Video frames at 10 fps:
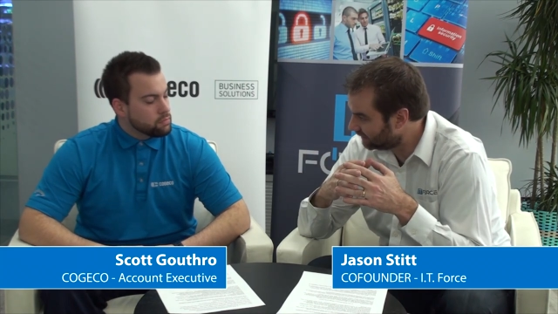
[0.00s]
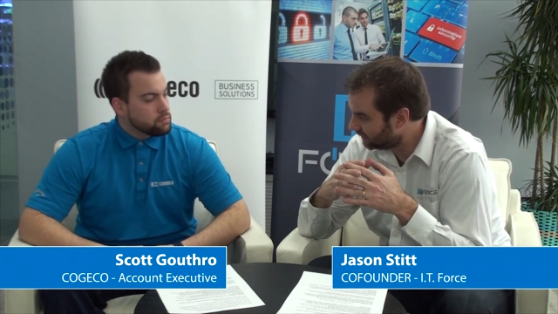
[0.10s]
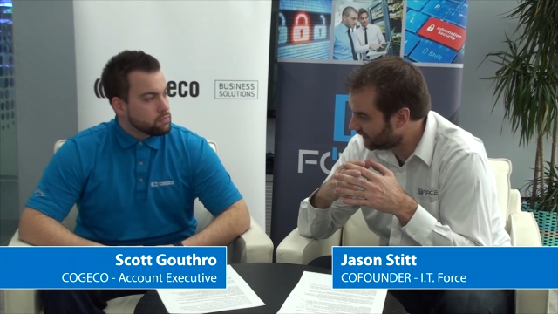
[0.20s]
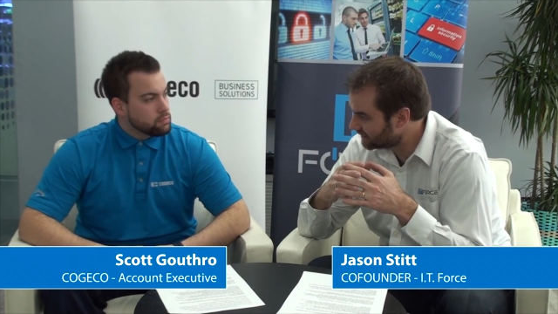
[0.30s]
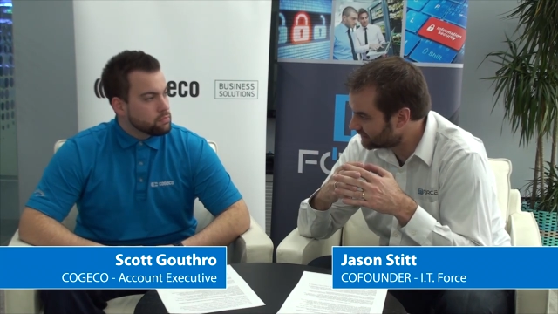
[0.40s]

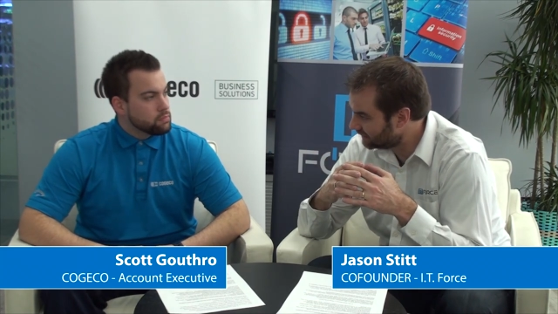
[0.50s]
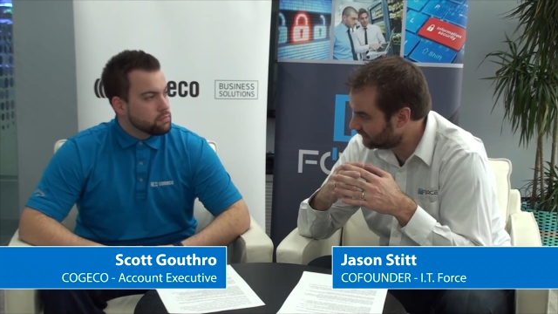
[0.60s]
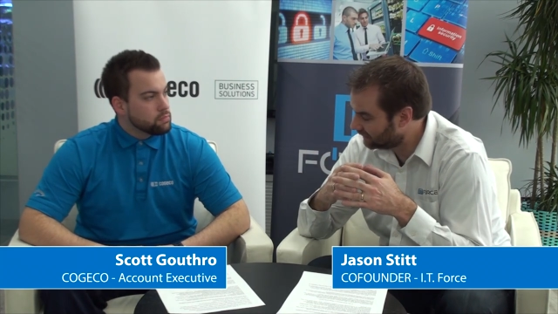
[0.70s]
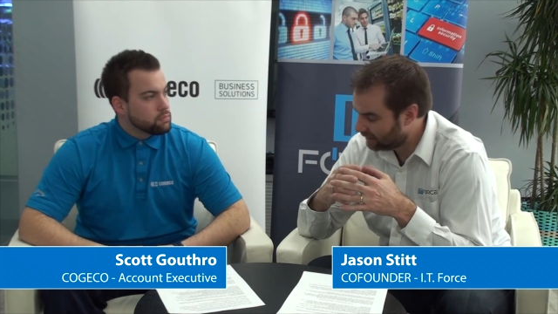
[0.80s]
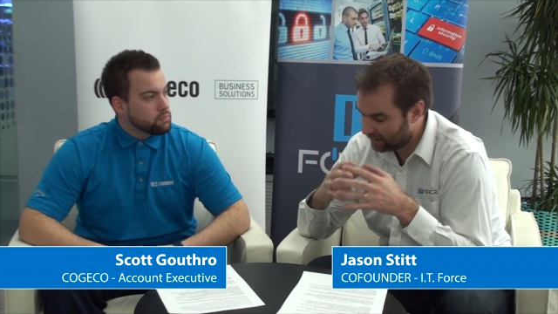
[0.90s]
Speaker 1: And they're
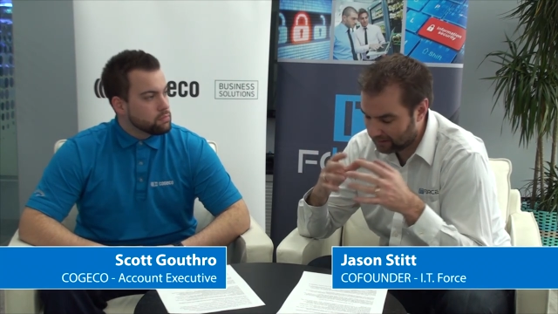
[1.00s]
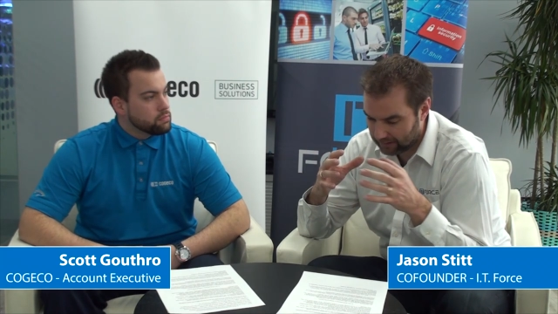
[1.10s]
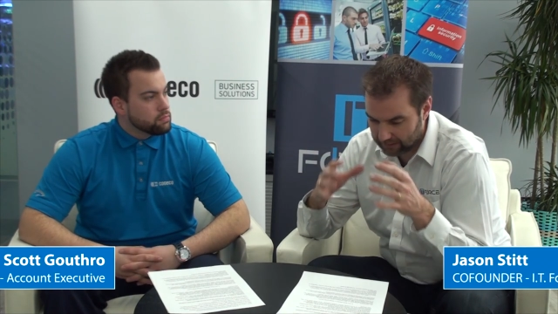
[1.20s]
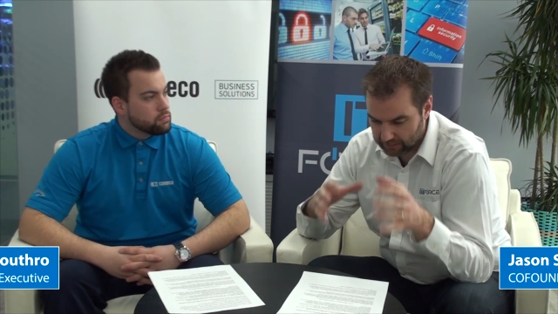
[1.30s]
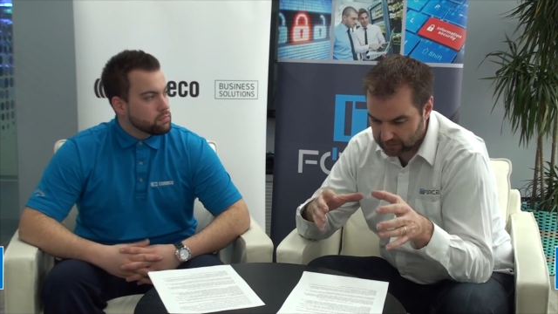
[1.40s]
asking,
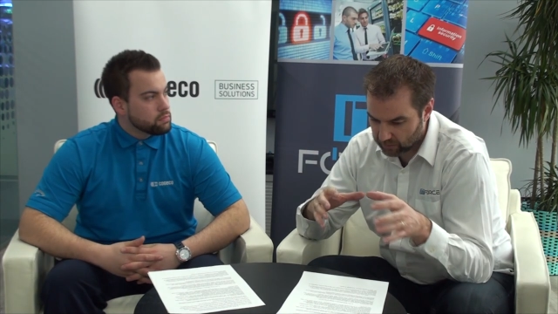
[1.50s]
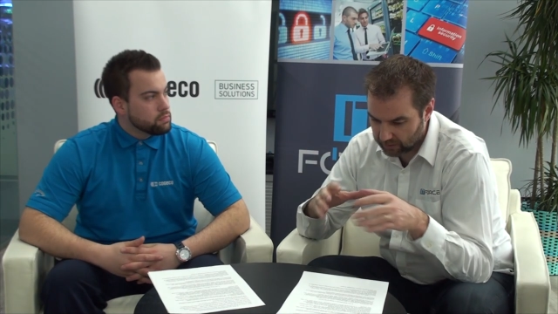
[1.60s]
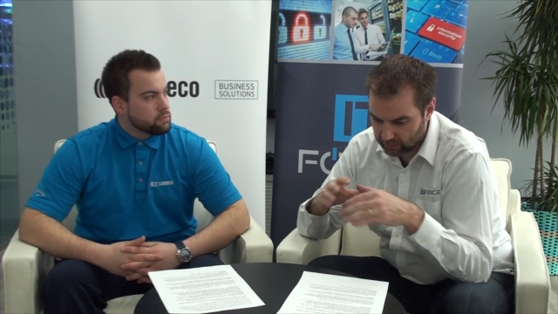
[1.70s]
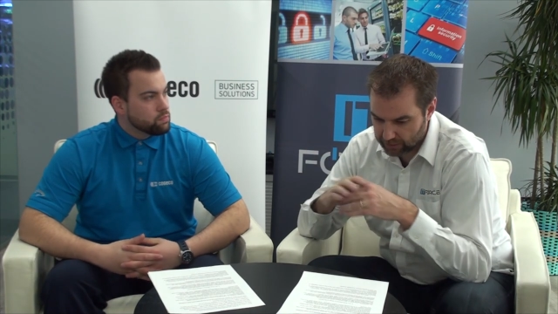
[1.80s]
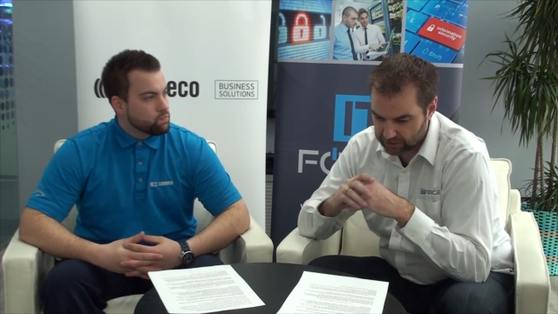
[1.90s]
and it's a
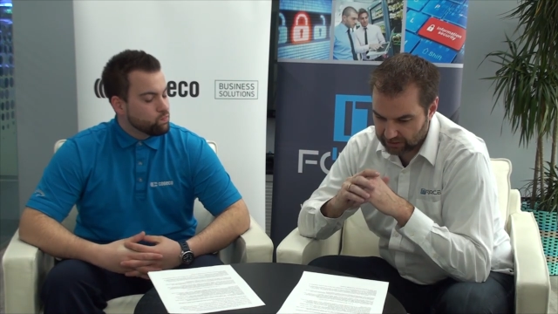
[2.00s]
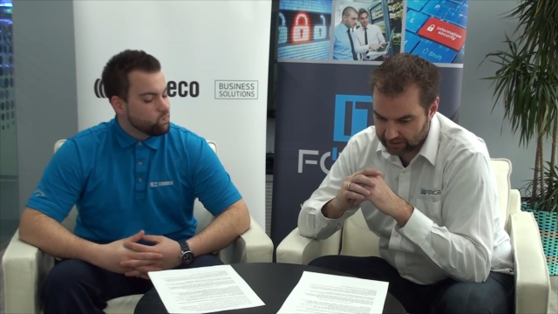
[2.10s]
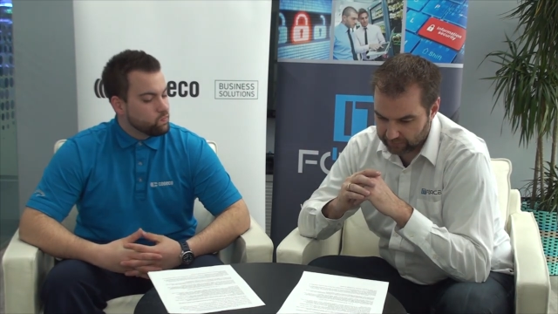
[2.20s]
great question you